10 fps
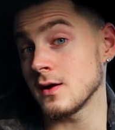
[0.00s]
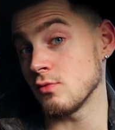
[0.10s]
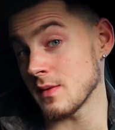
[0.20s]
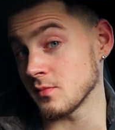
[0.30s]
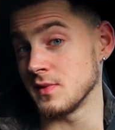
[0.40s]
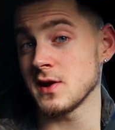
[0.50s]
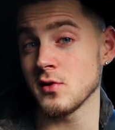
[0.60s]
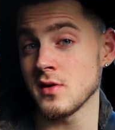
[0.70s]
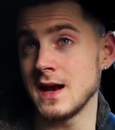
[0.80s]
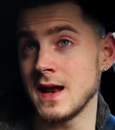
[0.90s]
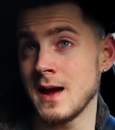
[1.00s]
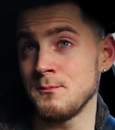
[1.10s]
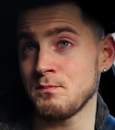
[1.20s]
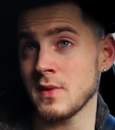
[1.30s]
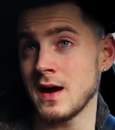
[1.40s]
grab some dinner, and
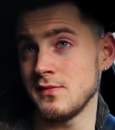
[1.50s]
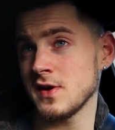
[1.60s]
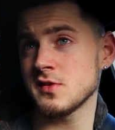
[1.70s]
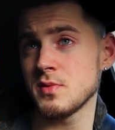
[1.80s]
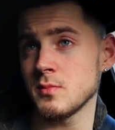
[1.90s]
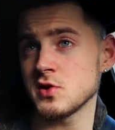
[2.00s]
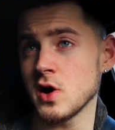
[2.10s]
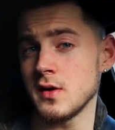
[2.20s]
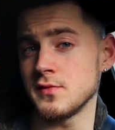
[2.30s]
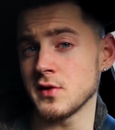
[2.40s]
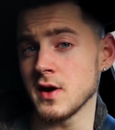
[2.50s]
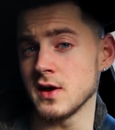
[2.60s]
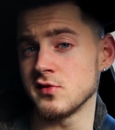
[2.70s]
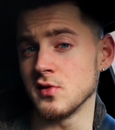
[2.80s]
then I think it's pretty much off for the night.